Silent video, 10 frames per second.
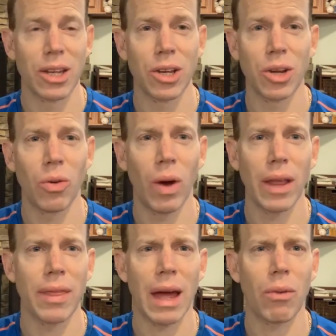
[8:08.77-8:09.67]
you know
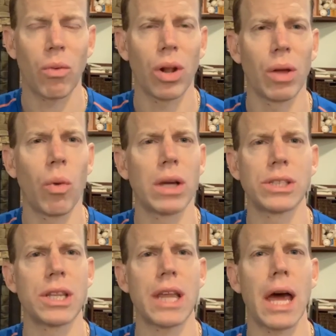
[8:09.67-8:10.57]
what, that really
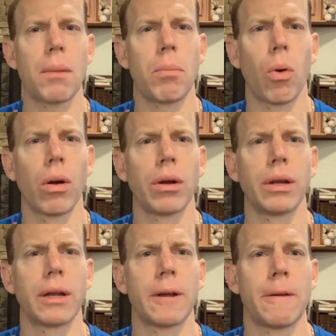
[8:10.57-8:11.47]
wasn't that important,